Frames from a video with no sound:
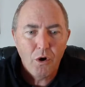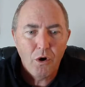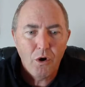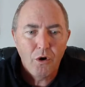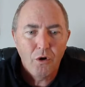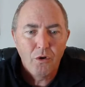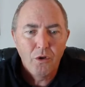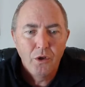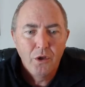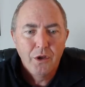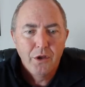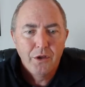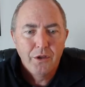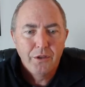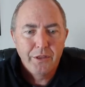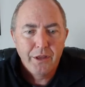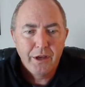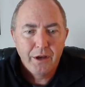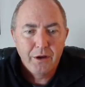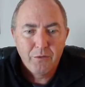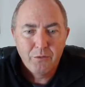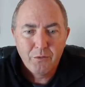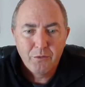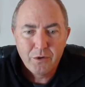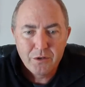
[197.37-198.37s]
wall
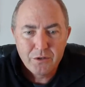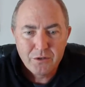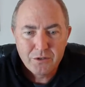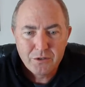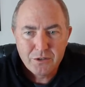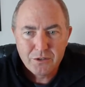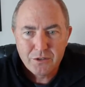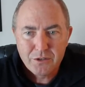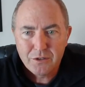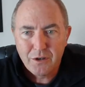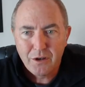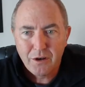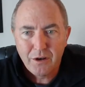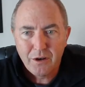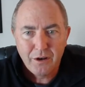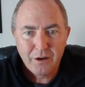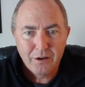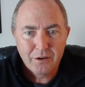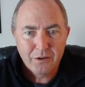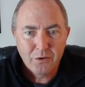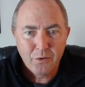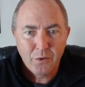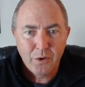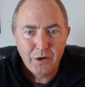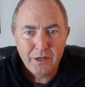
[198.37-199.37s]
that was
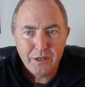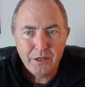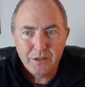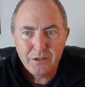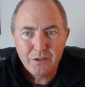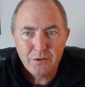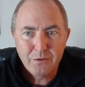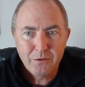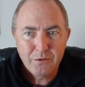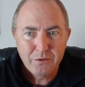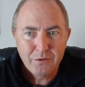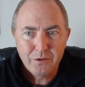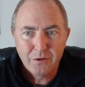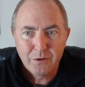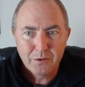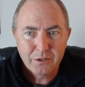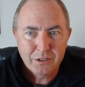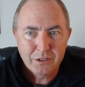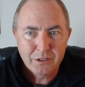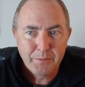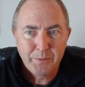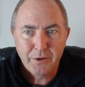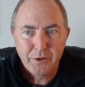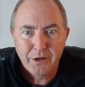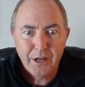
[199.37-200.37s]
uh, quite you, you, know
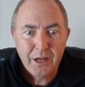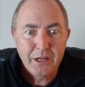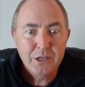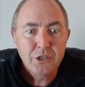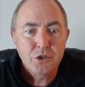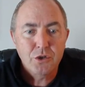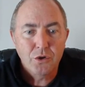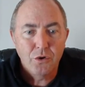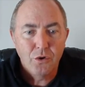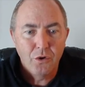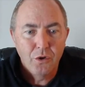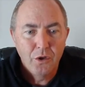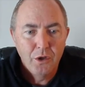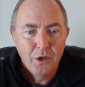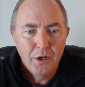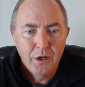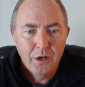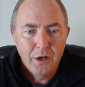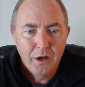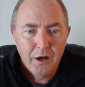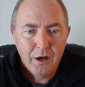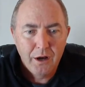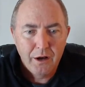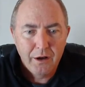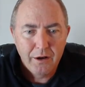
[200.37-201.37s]
experiential
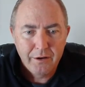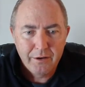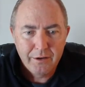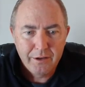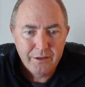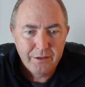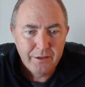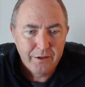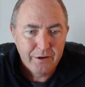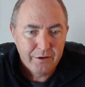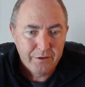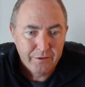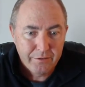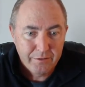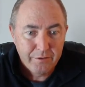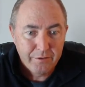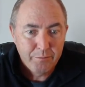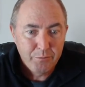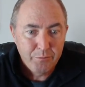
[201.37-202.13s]
uh, in their